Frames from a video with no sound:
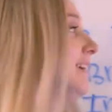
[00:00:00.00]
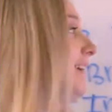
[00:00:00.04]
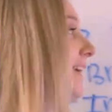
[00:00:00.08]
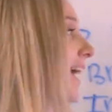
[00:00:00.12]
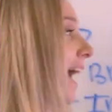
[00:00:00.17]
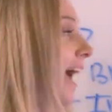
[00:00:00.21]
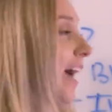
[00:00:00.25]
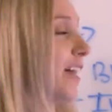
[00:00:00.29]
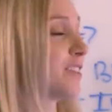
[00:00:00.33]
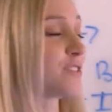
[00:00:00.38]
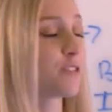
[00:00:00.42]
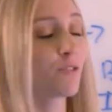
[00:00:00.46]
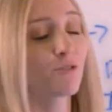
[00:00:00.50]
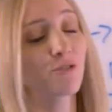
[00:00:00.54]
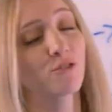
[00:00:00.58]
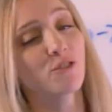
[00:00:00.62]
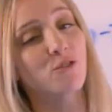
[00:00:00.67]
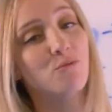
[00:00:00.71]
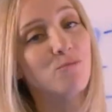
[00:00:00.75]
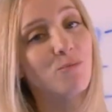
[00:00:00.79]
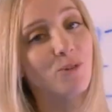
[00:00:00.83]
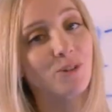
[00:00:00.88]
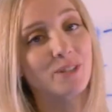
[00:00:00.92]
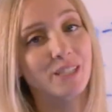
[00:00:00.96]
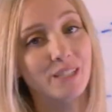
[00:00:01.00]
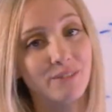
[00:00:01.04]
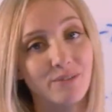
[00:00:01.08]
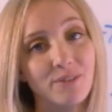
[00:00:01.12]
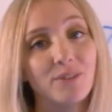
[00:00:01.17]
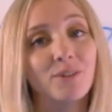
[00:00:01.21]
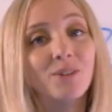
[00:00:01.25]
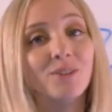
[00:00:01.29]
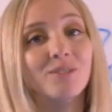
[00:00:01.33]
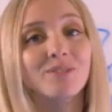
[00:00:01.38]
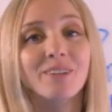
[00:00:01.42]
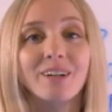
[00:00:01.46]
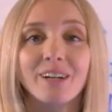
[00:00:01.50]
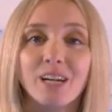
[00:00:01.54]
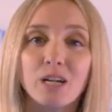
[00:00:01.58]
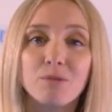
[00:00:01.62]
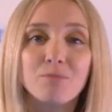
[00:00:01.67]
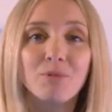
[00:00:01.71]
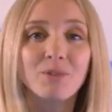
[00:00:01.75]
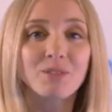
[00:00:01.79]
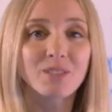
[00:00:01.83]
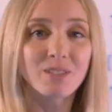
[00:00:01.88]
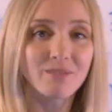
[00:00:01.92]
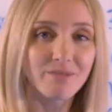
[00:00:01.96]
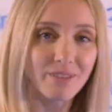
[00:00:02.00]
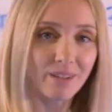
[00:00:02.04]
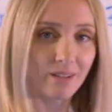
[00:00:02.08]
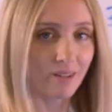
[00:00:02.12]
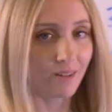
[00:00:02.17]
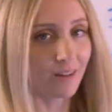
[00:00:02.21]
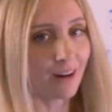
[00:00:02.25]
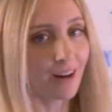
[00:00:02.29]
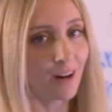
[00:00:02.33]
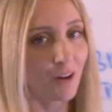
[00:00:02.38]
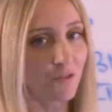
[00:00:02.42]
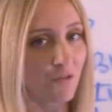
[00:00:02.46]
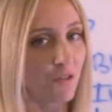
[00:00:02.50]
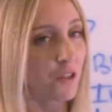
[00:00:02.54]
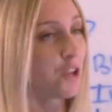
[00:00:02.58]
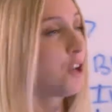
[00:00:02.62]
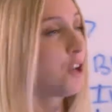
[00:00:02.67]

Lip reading: As those are the more difficult variables to figure out.